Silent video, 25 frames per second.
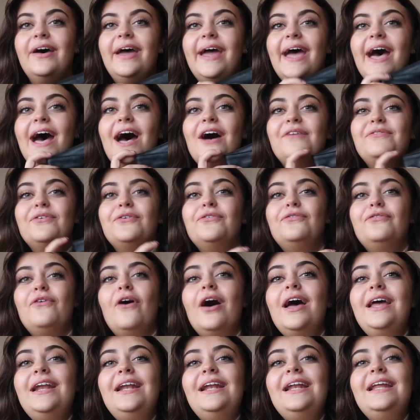I have
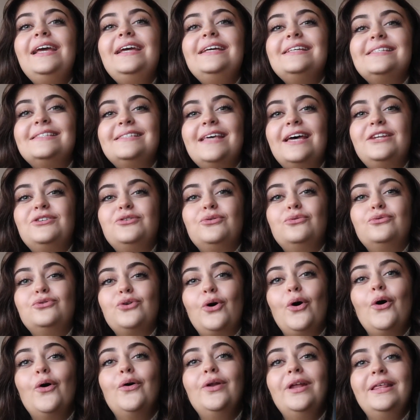finally settled
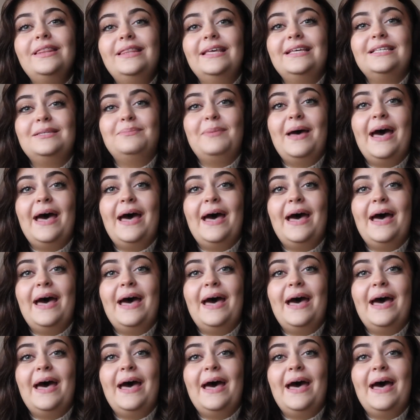on this